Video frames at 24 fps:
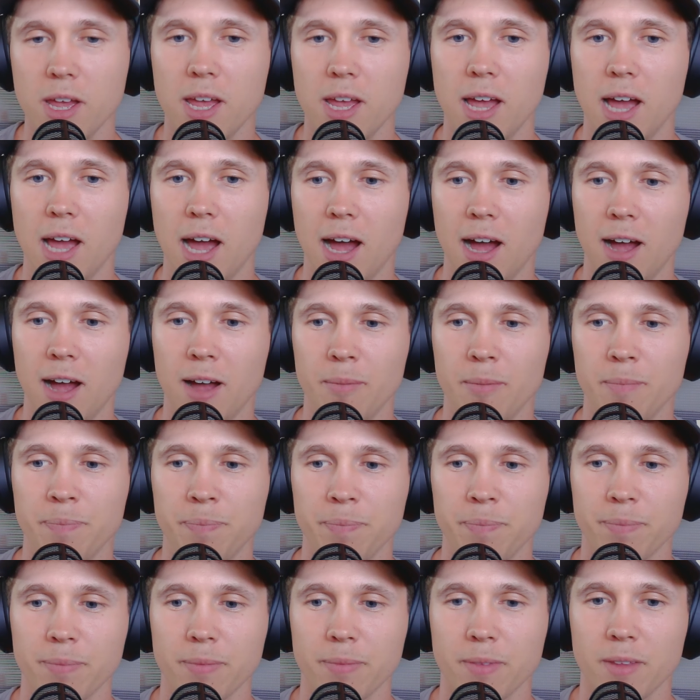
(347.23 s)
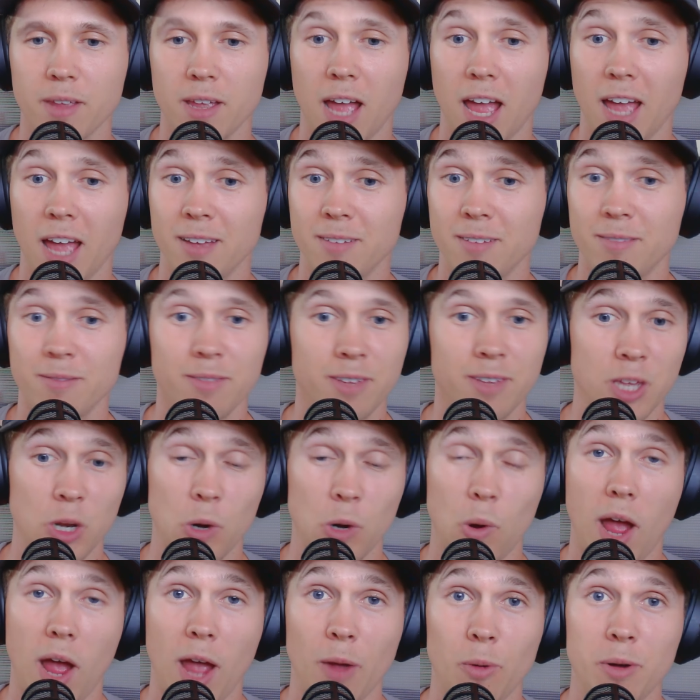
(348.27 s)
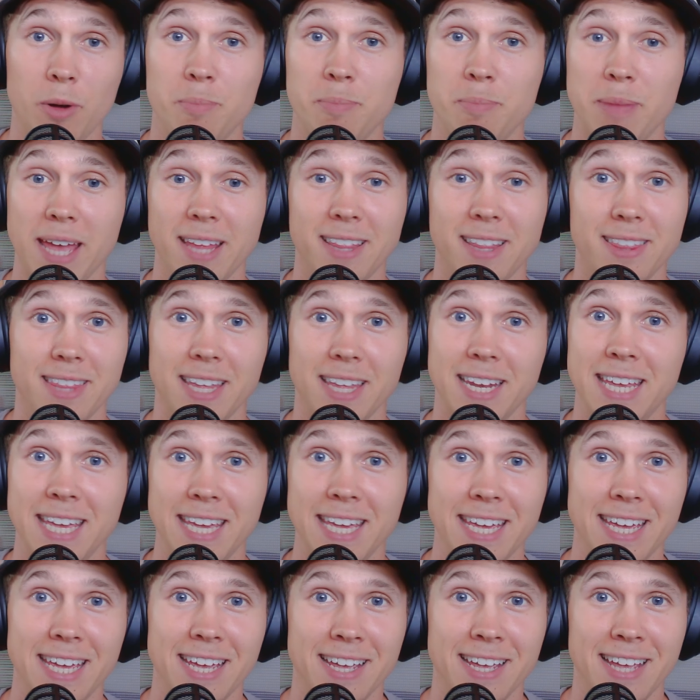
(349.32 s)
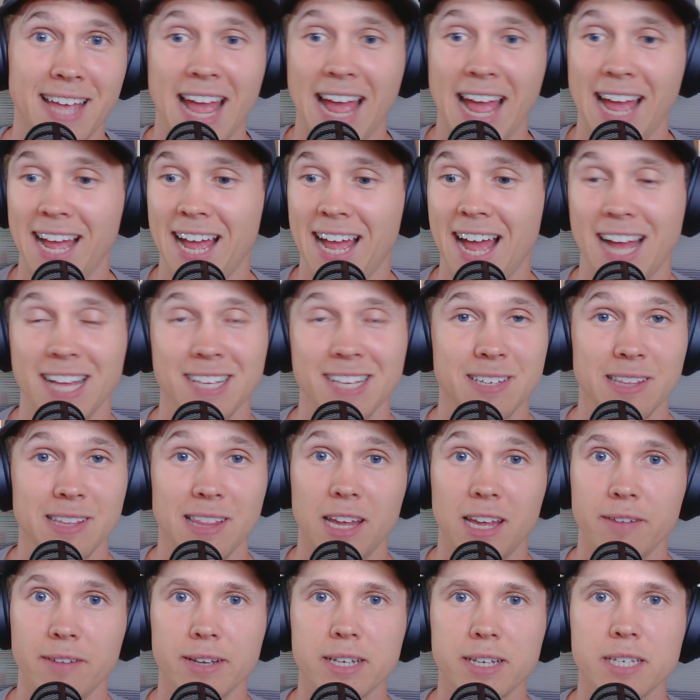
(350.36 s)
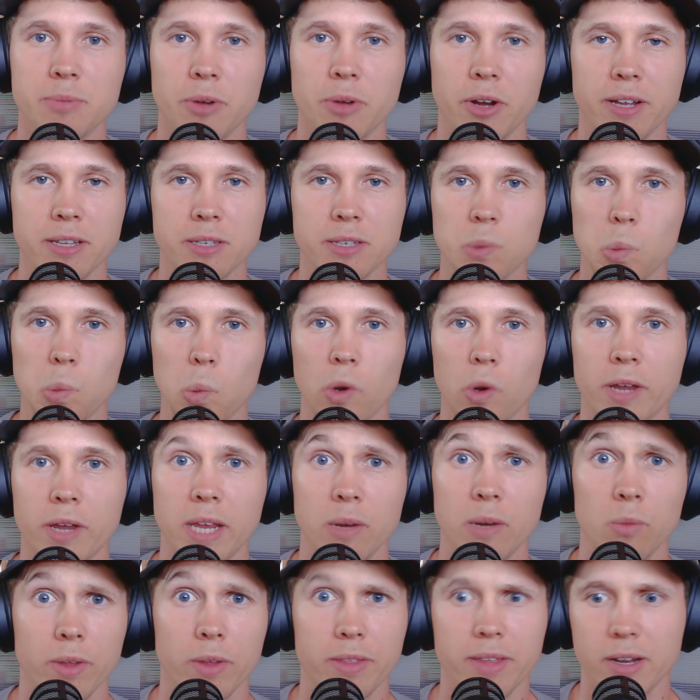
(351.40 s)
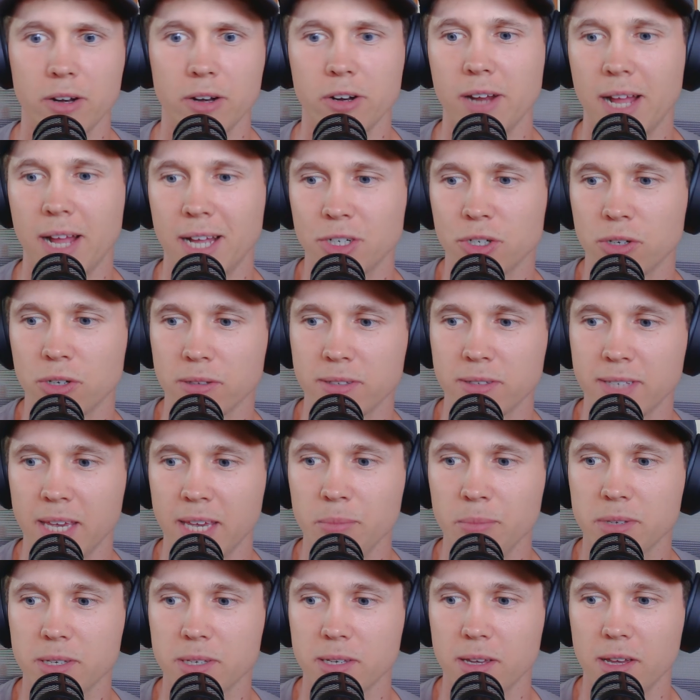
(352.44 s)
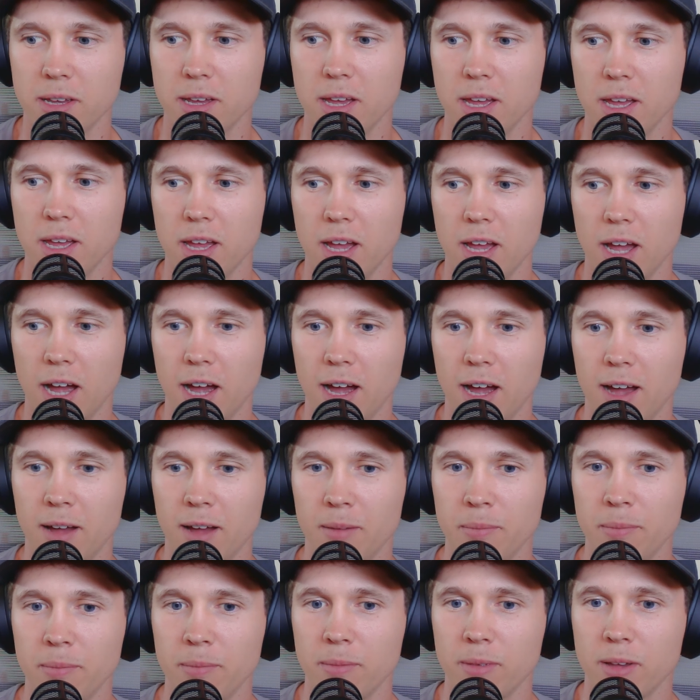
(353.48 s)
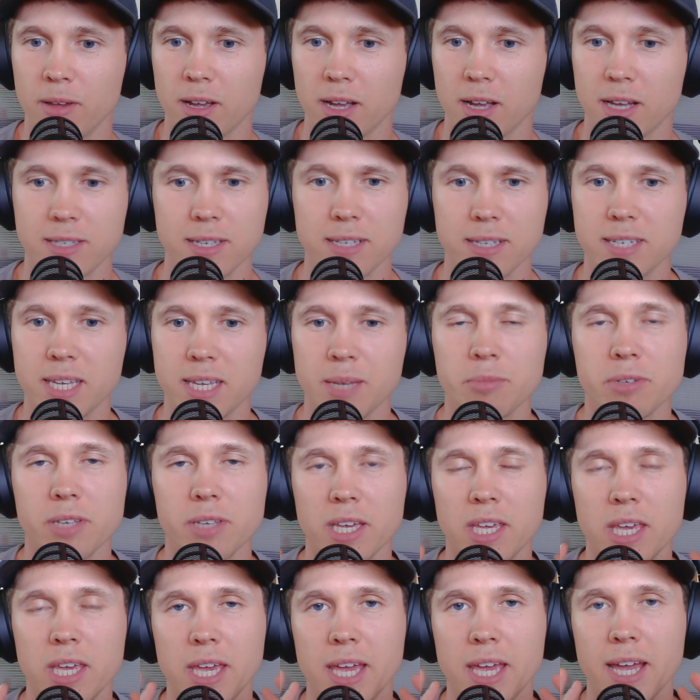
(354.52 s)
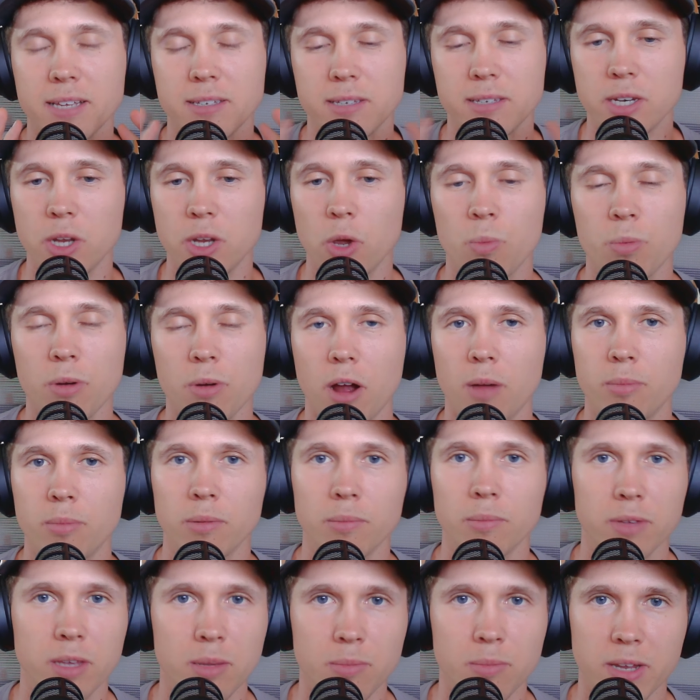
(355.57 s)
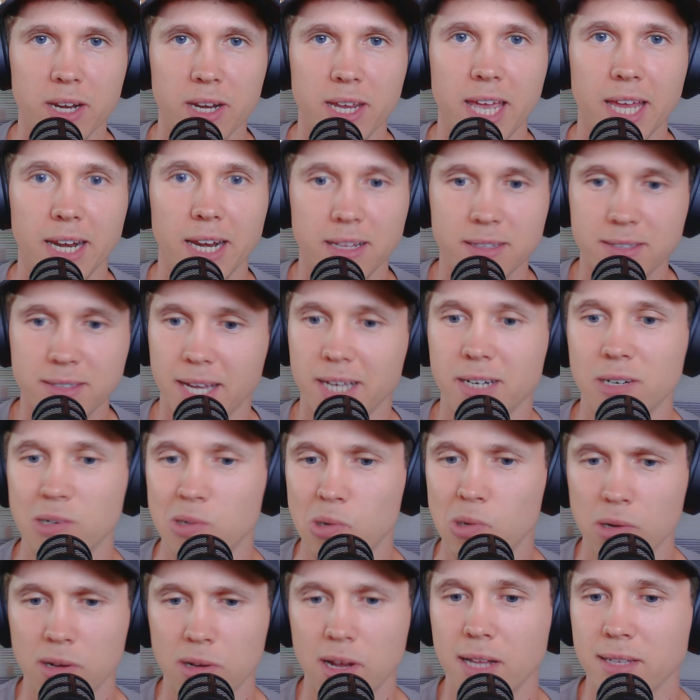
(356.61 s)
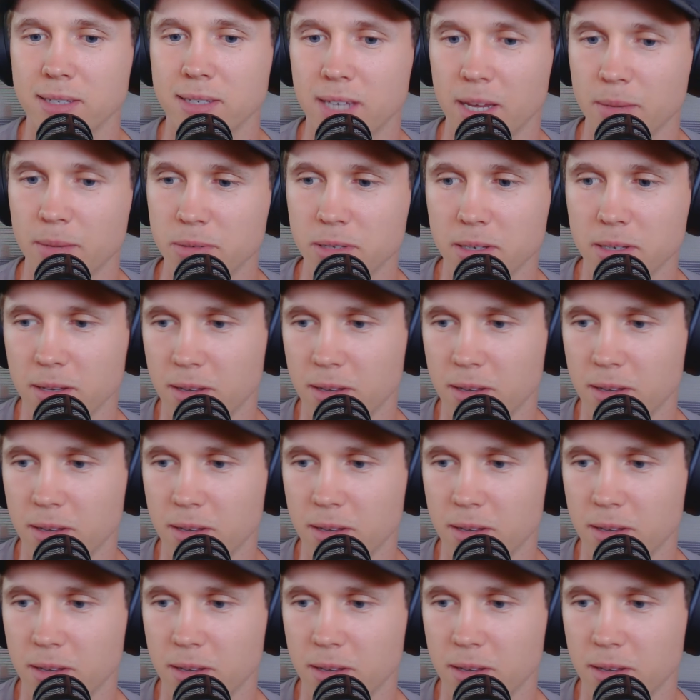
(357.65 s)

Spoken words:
You know, I would bet that he has a lot of experience working with international teams because it seems like he has no problem communicating technical concepts.